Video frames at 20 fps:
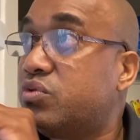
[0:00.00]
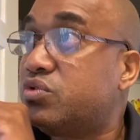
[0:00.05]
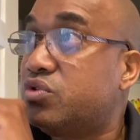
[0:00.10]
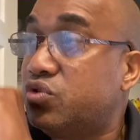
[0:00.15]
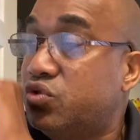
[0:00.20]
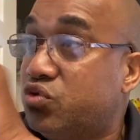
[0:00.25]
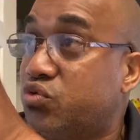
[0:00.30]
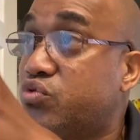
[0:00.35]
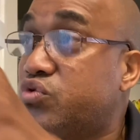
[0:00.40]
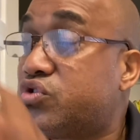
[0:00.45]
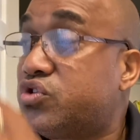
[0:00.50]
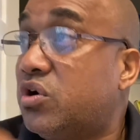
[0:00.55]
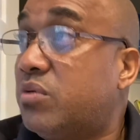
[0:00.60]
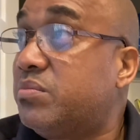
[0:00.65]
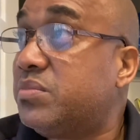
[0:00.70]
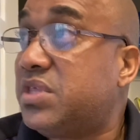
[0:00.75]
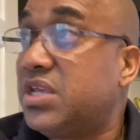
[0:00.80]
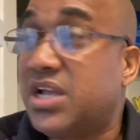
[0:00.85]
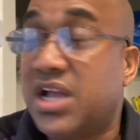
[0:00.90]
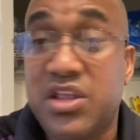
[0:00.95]
do
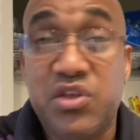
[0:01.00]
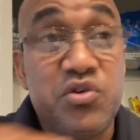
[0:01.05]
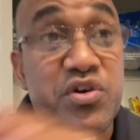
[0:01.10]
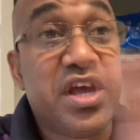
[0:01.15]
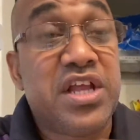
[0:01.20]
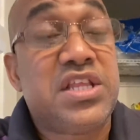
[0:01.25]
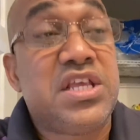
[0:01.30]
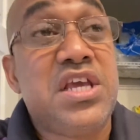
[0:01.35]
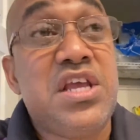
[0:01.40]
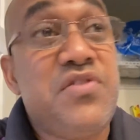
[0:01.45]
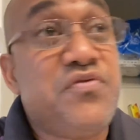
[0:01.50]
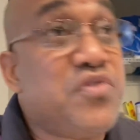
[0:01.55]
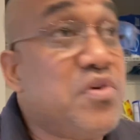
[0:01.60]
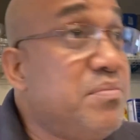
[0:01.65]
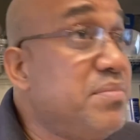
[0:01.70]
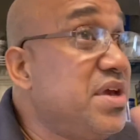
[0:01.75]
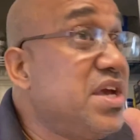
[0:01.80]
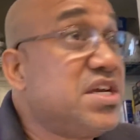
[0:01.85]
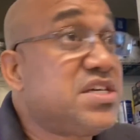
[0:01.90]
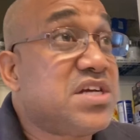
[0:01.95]
something, and you get
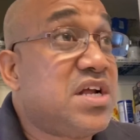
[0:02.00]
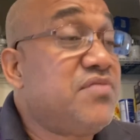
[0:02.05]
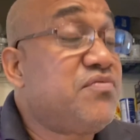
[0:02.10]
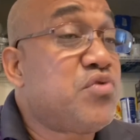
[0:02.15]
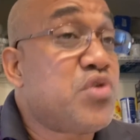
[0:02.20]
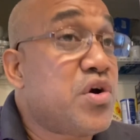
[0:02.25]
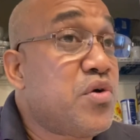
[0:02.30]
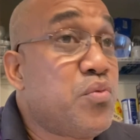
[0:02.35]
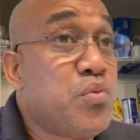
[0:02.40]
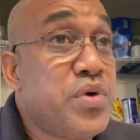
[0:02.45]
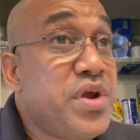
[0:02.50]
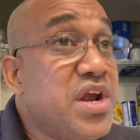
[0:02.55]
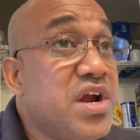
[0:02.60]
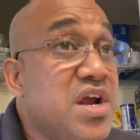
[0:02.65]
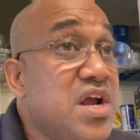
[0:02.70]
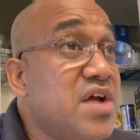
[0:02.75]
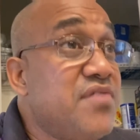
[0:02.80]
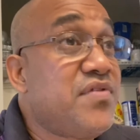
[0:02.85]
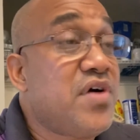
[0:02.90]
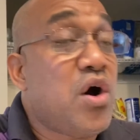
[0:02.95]
information for
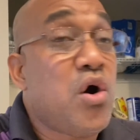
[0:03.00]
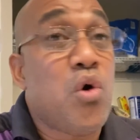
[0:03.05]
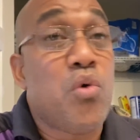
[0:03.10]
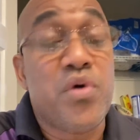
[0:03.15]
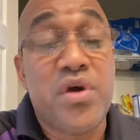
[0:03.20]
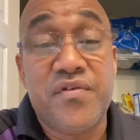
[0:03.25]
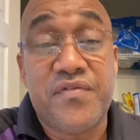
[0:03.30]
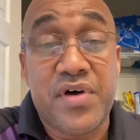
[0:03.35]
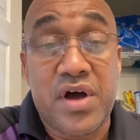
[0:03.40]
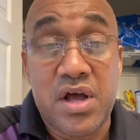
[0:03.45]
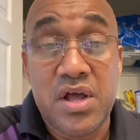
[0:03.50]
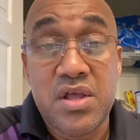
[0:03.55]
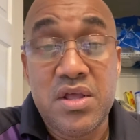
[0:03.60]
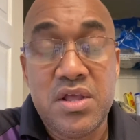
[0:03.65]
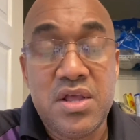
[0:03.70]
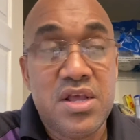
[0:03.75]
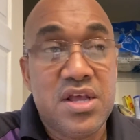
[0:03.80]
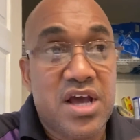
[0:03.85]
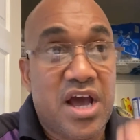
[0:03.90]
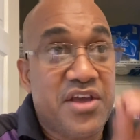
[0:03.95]
wherever, however,
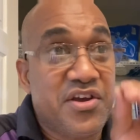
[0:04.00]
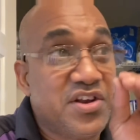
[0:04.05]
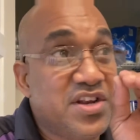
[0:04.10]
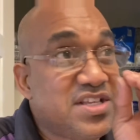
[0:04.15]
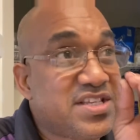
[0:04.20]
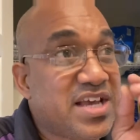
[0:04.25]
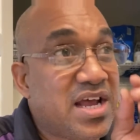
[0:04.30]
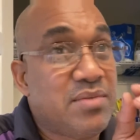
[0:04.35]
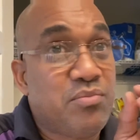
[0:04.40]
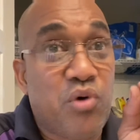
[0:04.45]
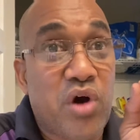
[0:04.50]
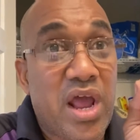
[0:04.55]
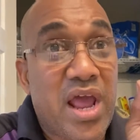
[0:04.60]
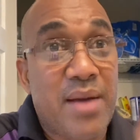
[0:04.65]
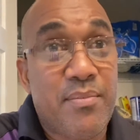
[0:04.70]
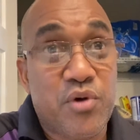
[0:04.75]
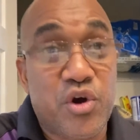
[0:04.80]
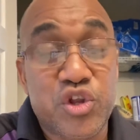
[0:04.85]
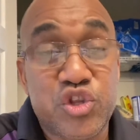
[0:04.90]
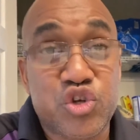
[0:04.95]
and you decide why
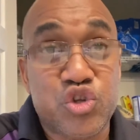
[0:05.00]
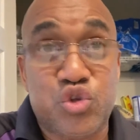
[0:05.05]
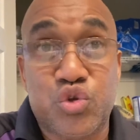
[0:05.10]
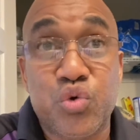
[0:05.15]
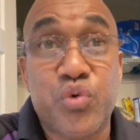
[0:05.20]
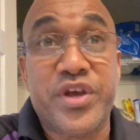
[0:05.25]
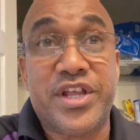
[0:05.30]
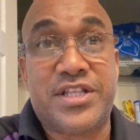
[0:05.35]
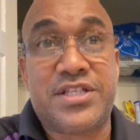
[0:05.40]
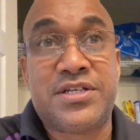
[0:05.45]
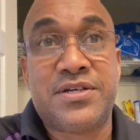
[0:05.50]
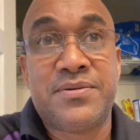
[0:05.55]
I'm going to do it.